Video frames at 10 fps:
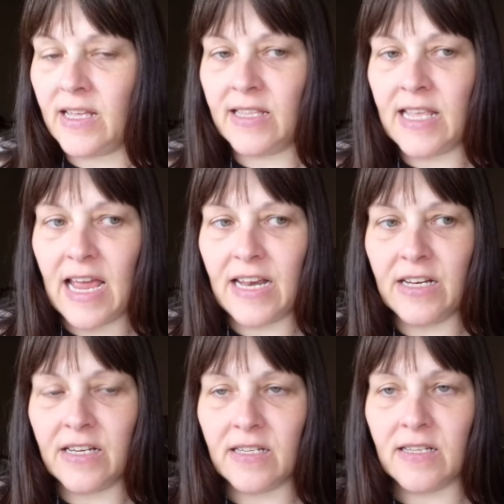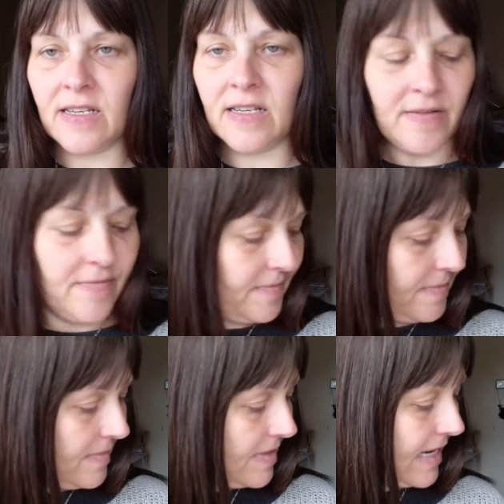then
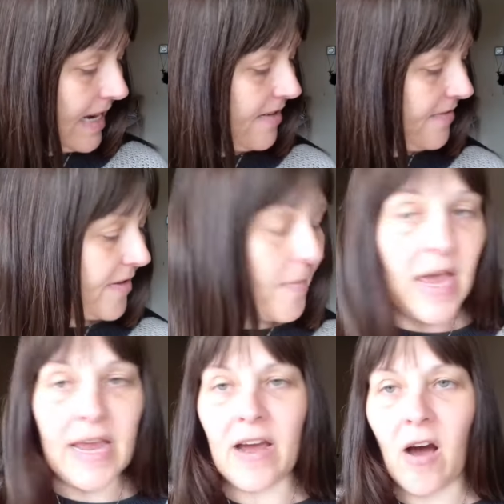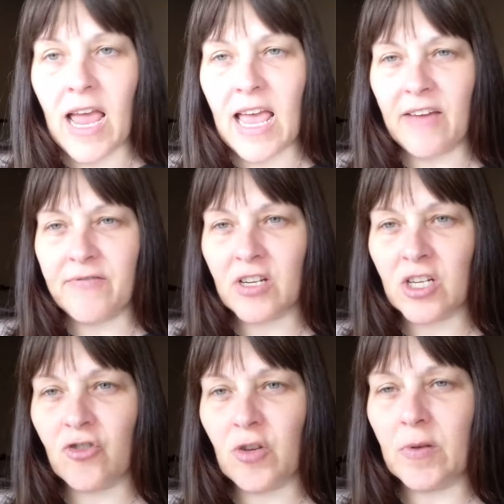say for me, I have to
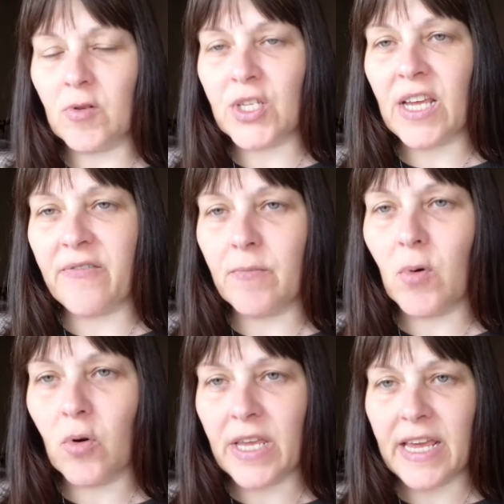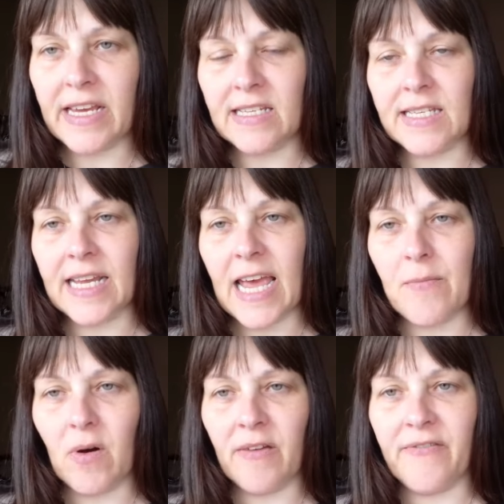contribute 7 more years to
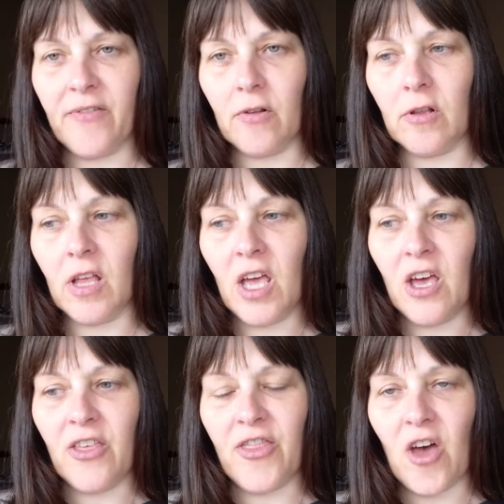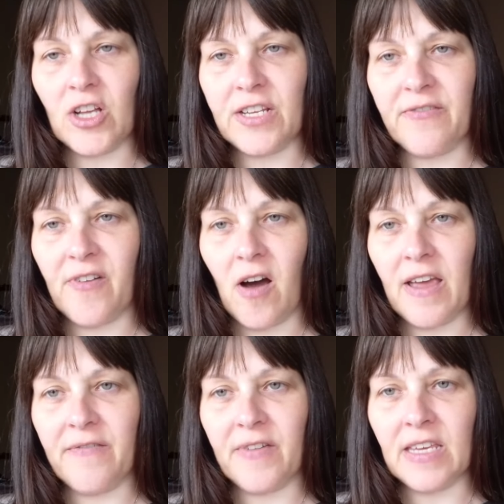get my full
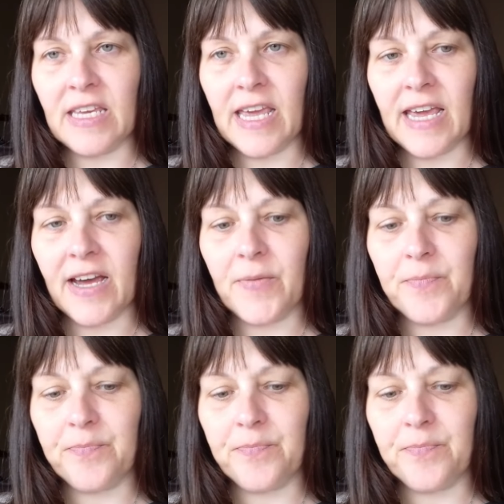35-year